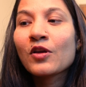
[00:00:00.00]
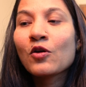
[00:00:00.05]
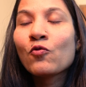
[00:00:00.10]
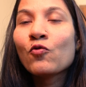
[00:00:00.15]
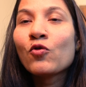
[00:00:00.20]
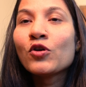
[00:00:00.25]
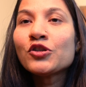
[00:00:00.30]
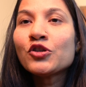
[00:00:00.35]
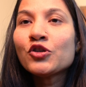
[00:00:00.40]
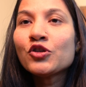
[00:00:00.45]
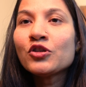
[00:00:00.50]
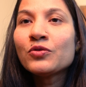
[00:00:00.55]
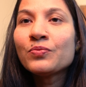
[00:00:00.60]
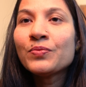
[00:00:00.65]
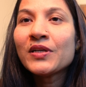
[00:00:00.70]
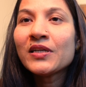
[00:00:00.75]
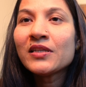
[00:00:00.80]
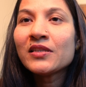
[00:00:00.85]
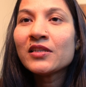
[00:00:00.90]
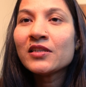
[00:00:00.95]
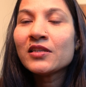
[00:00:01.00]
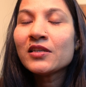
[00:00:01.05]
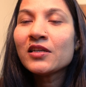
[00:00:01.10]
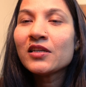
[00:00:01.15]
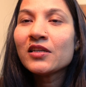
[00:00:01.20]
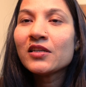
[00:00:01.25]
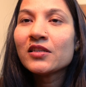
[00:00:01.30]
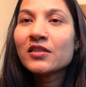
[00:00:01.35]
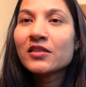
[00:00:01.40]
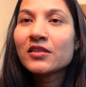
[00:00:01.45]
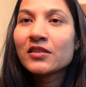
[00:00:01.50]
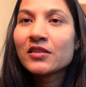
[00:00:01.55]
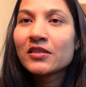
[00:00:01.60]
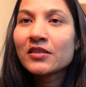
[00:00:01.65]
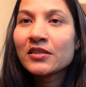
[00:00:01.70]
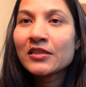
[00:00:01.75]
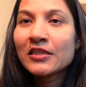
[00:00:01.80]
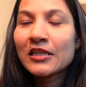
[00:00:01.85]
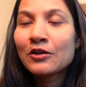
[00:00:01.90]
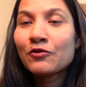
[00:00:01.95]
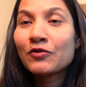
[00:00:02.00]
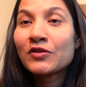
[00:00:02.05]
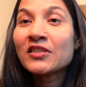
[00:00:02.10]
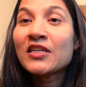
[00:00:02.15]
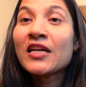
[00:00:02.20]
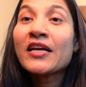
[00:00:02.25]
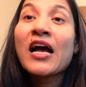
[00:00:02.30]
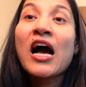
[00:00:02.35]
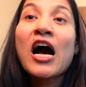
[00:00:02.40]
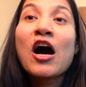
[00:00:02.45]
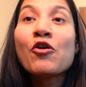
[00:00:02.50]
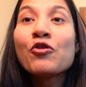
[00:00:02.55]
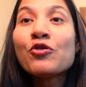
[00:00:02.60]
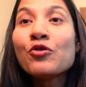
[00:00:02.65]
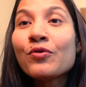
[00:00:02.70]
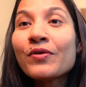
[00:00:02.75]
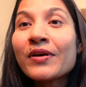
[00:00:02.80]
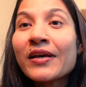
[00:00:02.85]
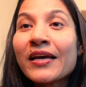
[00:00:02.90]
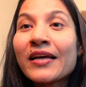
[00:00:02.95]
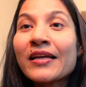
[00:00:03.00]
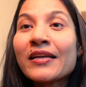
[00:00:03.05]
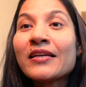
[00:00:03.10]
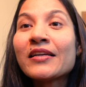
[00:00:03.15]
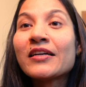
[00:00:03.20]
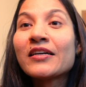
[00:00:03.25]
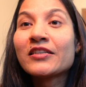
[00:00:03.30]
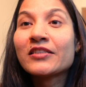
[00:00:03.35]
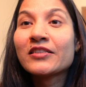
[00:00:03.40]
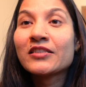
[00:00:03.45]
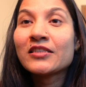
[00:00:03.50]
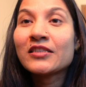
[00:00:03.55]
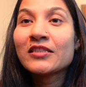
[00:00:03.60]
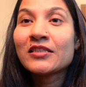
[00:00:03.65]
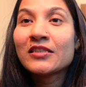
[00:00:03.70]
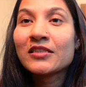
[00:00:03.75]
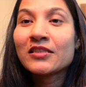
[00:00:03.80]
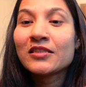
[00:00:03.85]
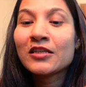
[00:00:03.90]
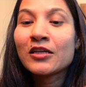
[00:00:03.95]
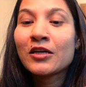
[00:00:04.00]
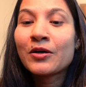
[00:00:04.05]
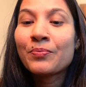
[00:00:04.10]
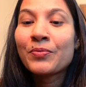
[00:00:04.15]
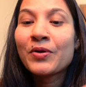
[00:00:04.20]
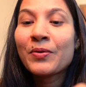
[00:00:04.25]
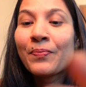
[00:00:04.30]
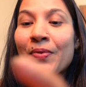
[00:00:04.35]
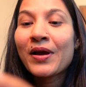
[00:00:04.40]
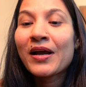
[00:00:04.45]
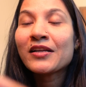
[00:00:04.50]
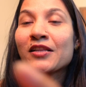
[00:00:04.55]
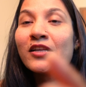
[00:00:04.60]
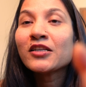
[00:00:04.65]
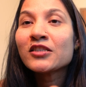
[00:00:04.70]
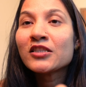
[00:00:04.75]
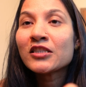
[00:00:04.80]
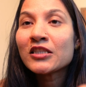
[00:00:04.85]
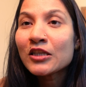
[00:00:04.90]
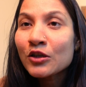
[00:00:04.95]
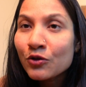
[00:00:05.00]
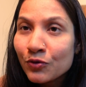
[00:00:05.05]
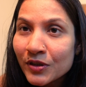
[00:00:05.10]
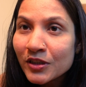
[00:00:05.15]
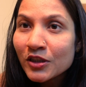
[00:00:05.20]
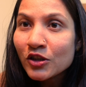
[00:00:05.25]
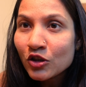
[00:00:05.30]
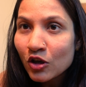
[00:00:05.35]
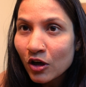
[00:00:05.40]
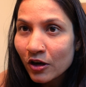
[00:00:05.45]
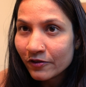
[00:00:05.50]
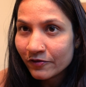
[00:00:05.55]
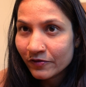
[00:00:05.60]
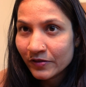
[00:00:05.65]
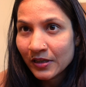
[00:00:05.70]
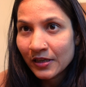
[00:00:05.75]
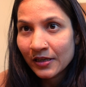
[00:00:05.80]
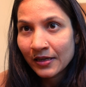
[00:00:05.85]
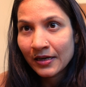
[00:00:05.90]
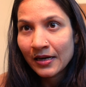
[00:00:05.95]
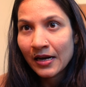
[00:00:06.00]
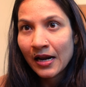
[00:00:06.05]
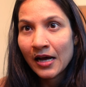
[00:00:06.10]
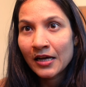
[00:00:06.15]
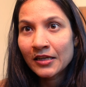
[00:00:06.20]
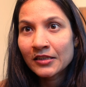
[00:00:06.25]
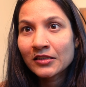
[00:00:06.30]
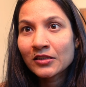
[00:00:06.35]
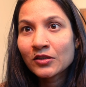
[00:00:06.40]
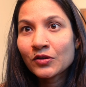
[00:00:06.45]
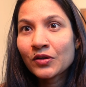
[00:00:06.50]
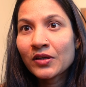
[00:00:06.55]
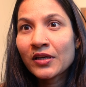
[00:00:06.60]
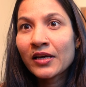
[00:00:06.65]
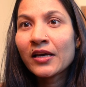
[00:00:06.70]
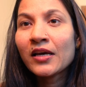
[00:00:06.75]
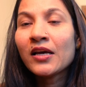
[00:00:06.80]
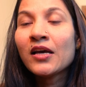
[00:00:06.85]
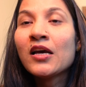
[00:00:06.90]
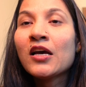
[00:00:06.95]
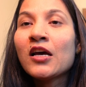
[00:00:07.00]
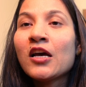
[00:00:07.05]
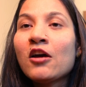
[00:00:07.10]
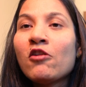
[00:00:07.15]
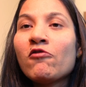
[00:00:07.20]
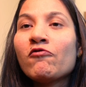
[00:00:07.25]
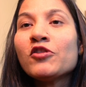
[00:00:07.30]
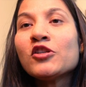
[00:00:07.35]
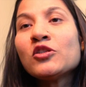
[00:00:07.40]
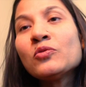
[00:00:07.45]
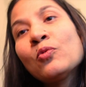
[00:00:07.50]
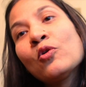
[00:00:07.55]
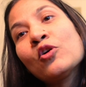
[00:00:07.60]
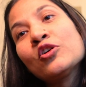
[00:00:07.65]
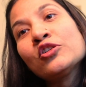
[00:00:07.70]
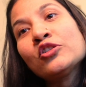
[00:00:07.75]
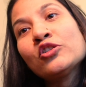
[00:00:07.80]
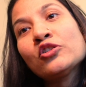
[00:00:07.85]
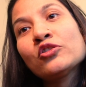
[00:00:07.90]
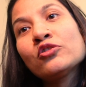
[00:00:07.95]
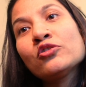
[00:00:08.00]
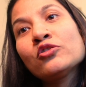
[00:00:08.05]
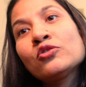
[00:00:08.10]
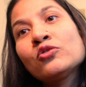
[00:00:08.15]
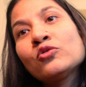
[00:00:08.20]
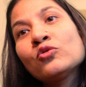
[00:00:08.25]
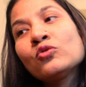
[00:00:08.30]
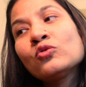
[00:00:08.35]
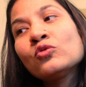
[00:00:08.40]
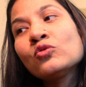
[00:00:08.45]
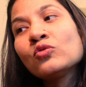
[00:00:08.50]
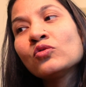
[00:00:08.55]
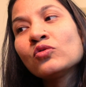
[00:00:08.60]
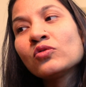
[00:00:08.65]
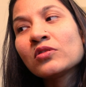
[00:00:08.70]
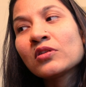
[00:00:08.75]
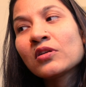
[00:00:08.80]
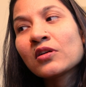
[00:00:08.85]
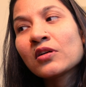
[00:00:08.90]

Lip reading: what should be the sequence, like how you can prepare the sequence of the class, okay? Which postures to